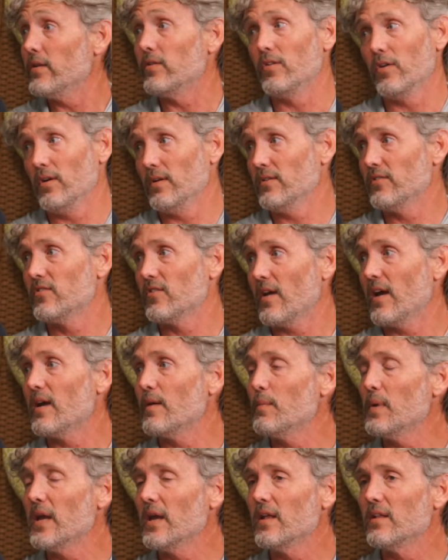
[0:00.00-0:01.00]
adults.
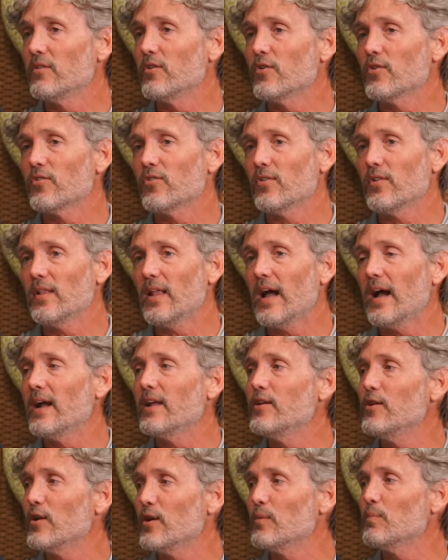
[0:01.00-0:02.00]
I mean, there's a
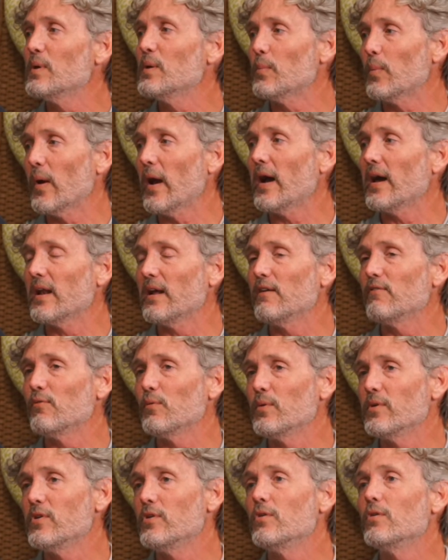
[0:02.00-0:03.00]
lot you can be proud
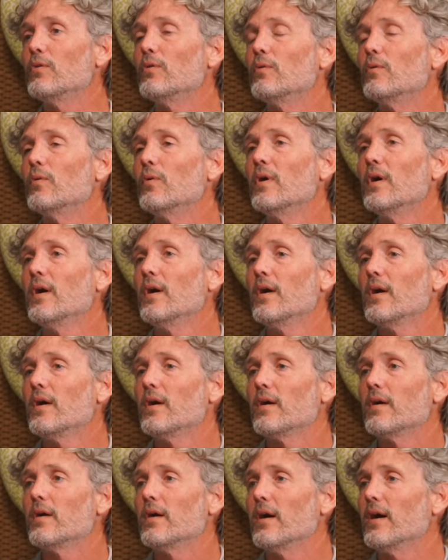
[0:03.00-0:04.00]
of when you
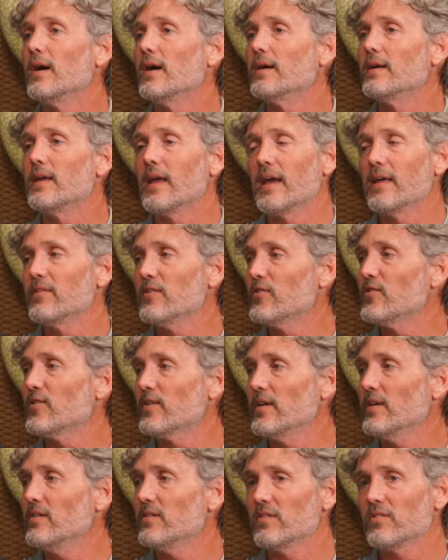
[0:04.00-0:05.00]
gain the
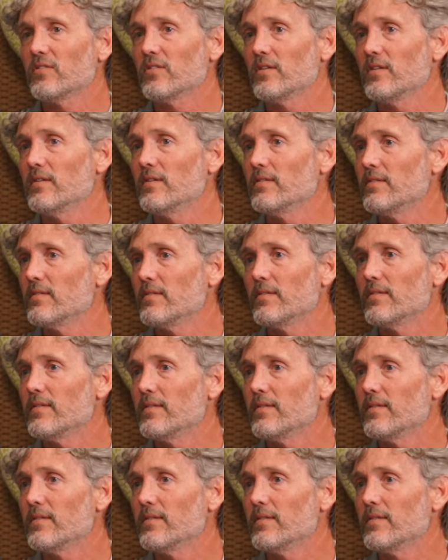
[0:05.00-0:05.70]
skills to,